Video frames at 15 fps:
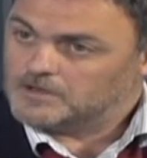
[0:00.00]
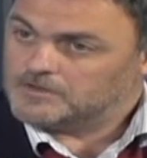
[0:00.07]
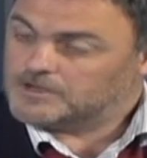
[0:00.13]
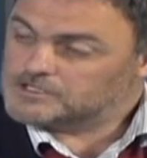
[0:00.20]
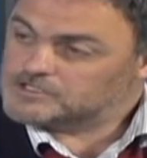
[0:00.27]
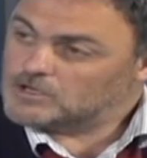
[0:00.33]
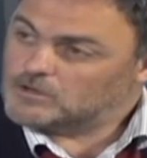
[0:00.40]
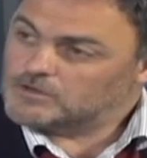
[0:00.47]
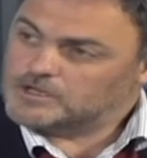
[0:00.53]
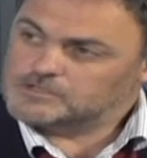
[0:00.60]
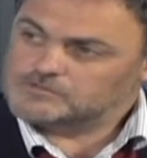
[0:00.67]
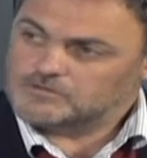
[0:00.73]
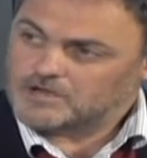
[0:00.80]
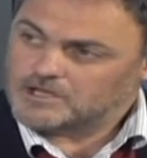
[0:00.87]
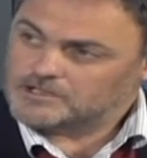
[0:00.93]
They sold
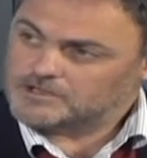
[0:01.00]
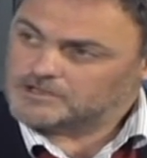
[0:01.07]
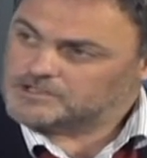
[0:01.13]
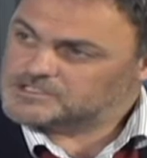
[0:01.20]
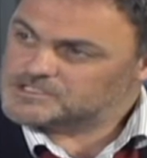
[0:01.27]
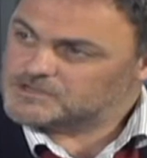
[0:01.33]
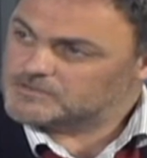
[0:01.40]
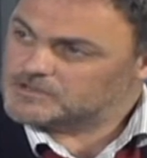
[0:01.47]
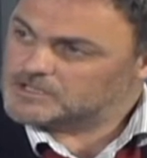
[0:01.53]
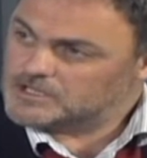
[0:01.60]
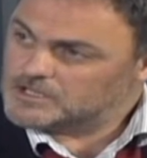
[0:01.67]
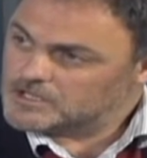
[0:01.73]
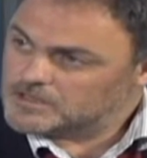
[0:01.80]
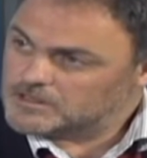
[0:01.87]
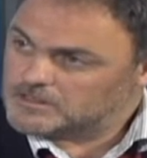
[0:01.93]
those for
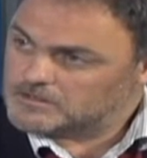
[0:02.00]
870